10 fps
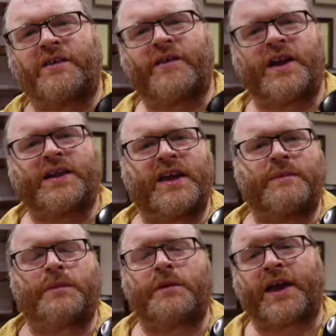of
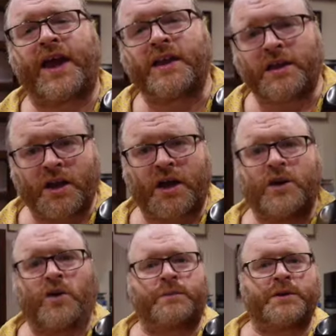idea, again a
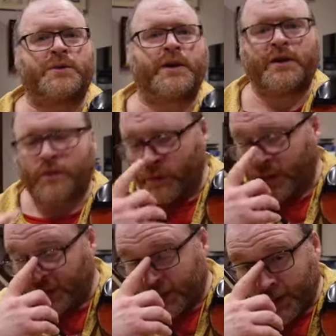dialogue between the
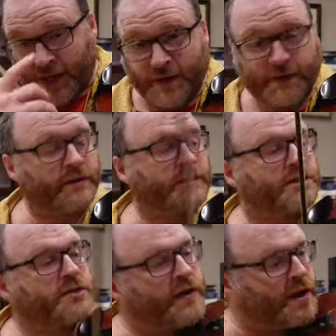winds and the
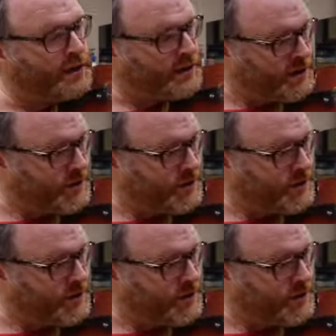strings.